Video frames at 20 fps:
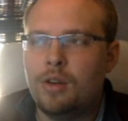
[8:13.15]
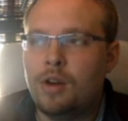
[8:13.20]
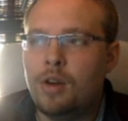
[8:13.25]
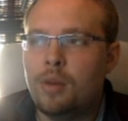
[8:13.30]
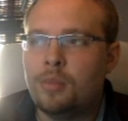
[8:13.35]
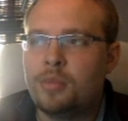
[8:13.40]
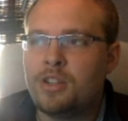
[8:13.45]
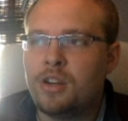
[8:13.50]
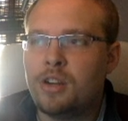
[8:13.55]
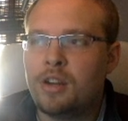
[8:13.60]
oh,
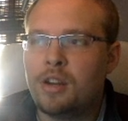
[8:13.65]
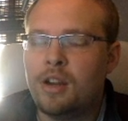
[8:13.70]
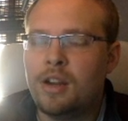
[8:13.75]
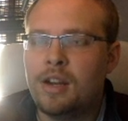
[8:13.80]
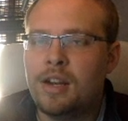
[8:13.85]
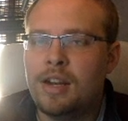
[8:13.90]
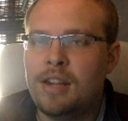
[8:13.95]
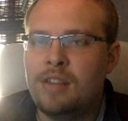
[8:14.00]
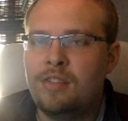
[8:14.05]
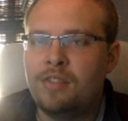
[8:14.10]
I'm starting
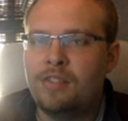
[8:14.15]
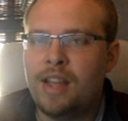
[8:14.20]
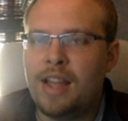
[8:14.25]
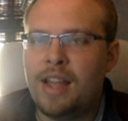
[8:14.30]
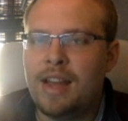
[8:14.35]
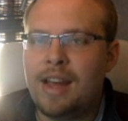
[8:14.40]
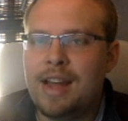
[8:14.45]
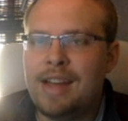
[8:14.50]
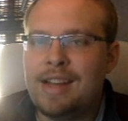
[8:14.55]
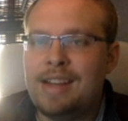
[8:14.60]
on an E
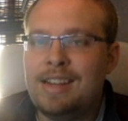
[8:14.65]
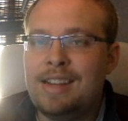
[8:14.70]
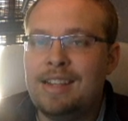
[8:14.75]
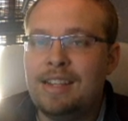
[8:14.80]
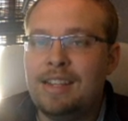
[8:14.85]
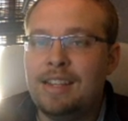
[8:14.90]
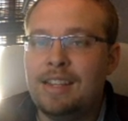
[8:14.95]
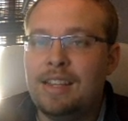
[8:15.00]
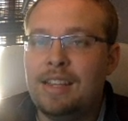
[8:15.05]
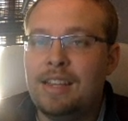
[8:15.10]
flat, I
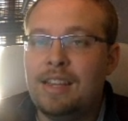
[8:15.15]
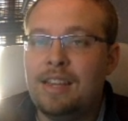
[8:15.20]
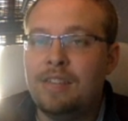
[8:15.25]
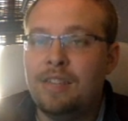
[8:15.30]
need the key